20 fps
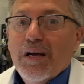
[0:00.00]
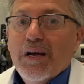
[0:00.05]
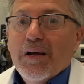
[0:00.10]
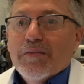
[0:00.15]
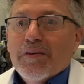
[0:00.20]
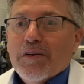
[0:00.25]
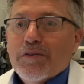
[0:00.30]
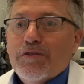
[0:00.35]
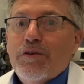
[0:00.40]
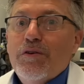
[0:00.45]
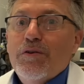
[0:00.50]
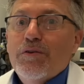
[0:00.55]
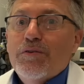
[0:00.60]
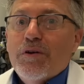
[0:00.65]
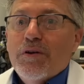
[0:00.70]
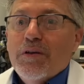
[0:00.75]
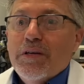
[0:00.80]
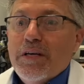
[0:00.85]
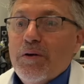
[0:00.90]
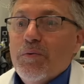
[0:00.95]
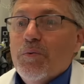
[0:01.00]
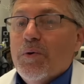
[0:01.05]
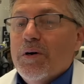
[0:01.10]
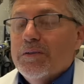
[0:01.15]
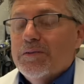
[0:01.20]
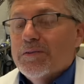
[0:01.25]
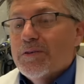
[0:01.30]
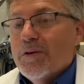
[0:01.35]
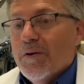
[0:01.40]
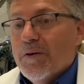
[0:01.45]
there's usually
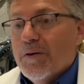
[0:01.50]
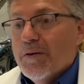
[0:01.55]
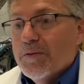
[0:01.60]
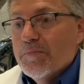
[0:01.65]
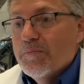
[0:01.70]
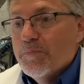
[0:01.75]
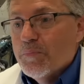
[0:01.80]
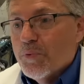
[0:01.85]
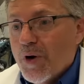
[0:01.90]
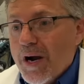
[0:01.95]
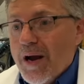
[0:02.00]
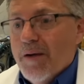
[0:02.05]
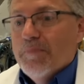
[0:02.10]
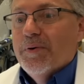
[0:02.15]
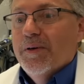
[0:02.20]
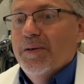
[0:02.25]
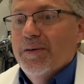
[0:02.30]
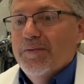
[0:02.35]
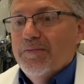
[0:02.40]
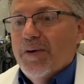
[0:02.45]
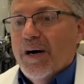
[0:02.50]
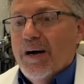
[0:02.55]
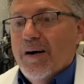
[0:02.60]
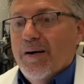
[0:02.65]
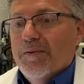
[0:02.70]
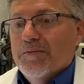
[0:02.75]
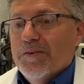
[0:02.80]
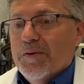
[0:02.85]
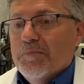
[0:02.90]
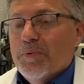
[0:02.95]
what's called prep
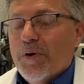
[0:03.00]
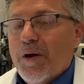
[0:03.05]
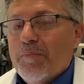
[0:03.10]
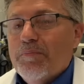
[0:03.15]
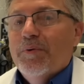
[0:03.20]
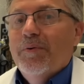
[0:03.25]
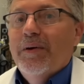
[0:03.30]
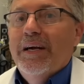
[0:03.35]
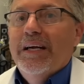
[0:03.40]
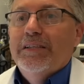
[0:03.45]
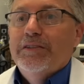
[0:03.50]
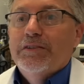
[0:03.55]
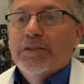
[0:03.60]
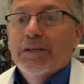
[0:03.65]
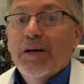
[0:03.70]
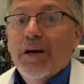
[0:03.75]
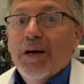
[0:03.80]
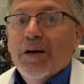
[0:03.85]
involved, or preparation,